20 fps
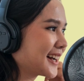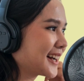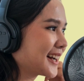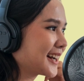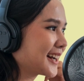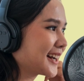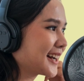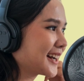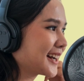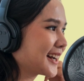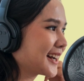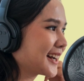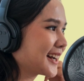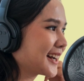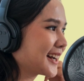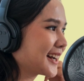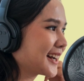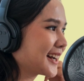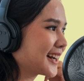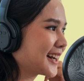
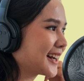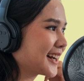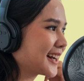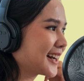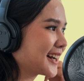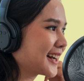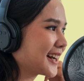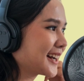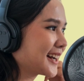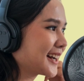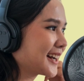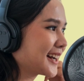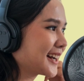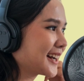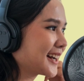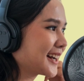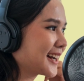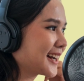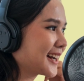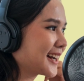
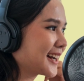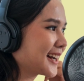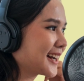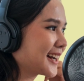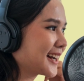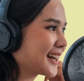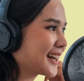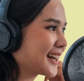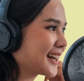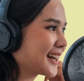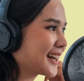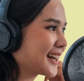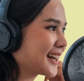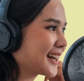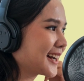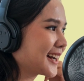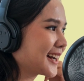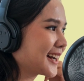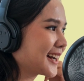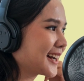
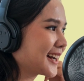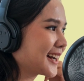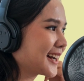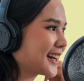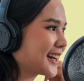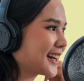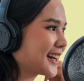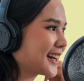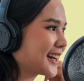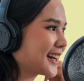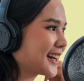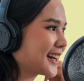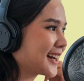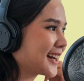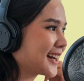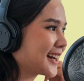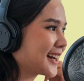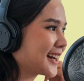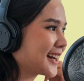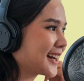
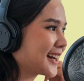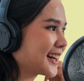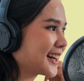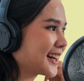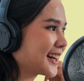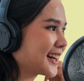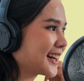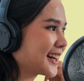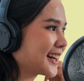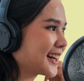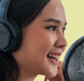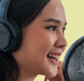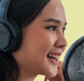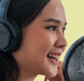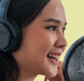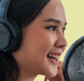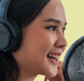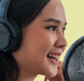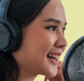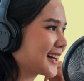
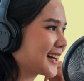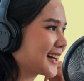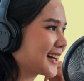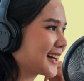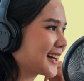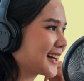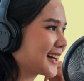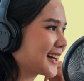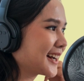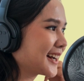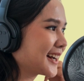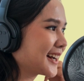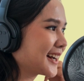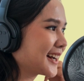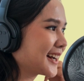This is a still picture; no speech is visible.